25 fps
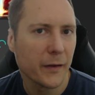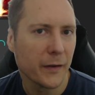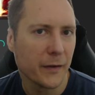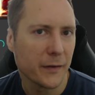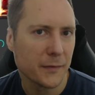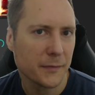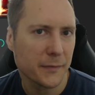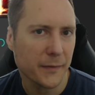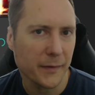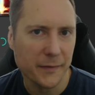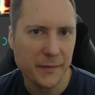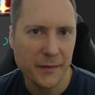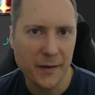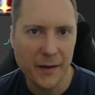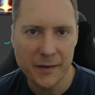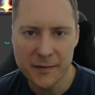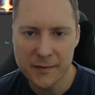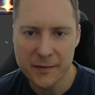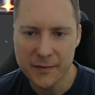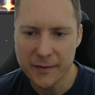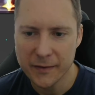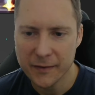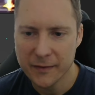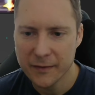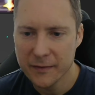It's
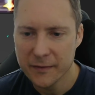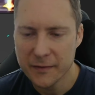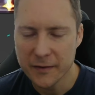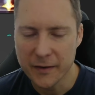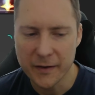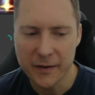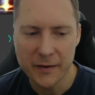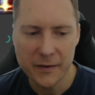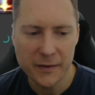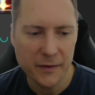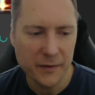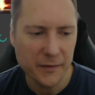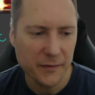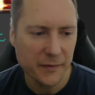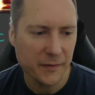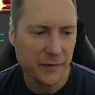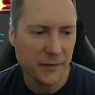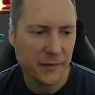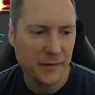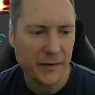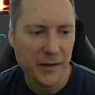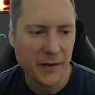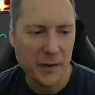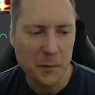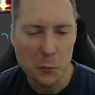fantastic. So it uses
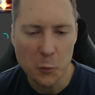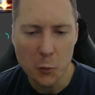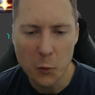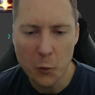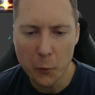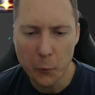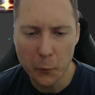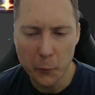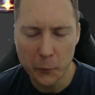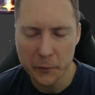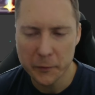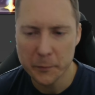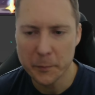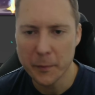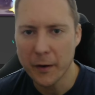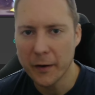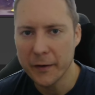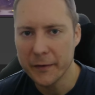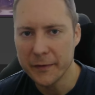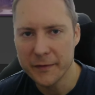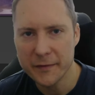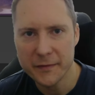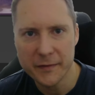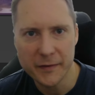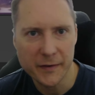Stable Horde
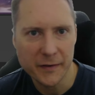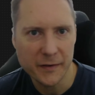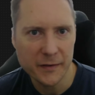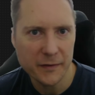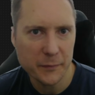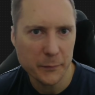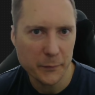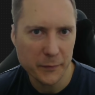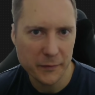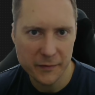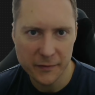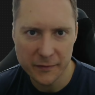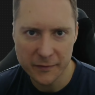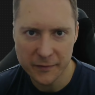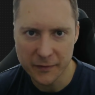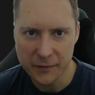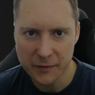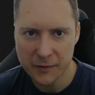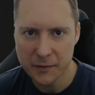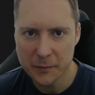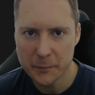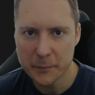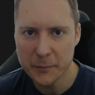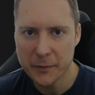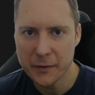behind the scenes, which is a
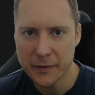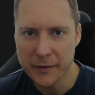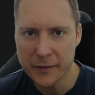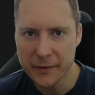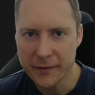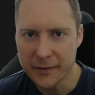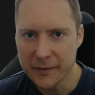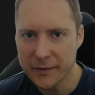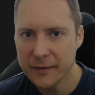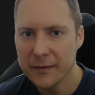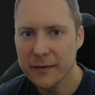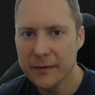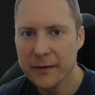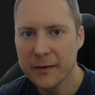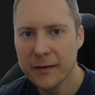community